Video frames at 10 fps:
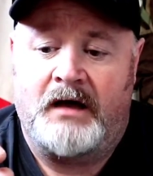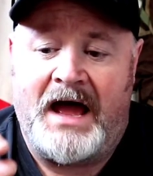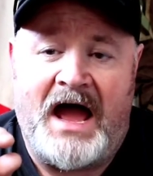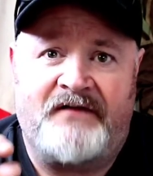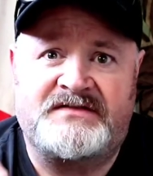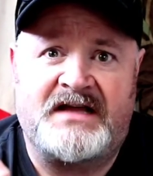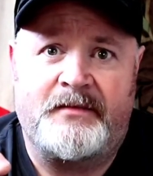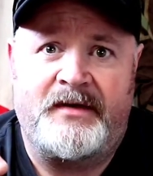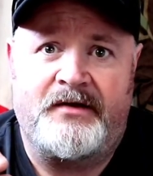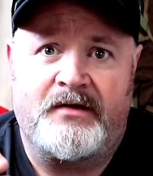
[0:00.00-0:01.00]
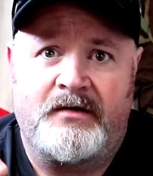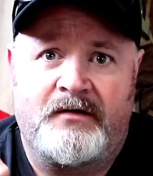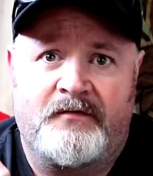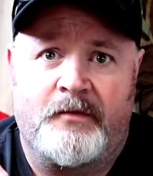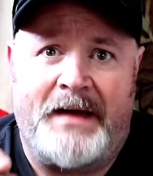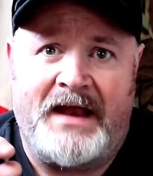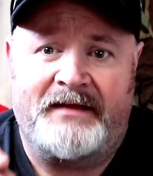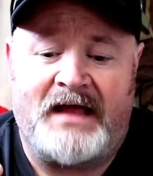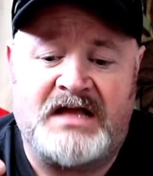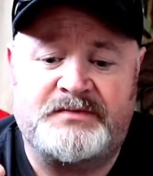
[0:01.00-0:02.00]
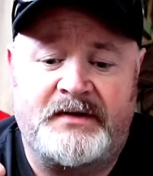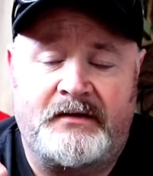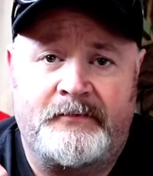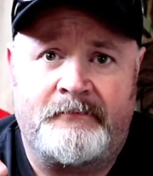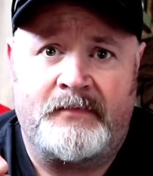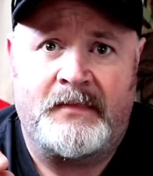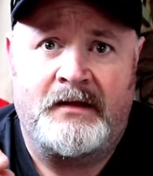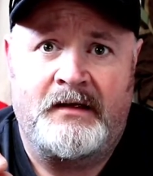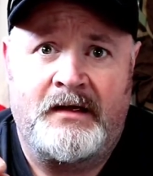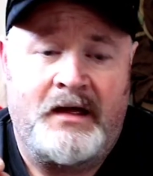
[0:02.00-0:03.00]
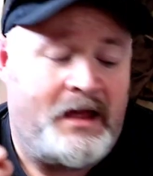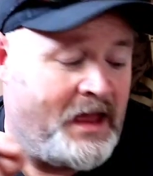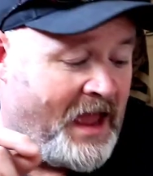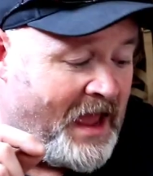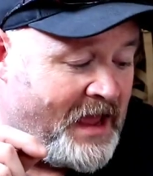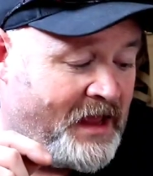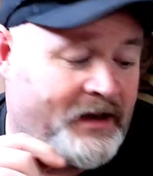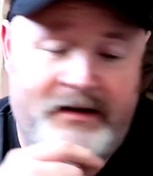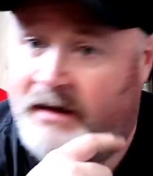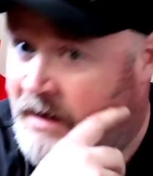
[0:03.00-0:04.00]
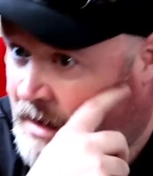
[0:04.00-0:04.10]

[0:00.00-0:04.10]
half centimeter for band attachment and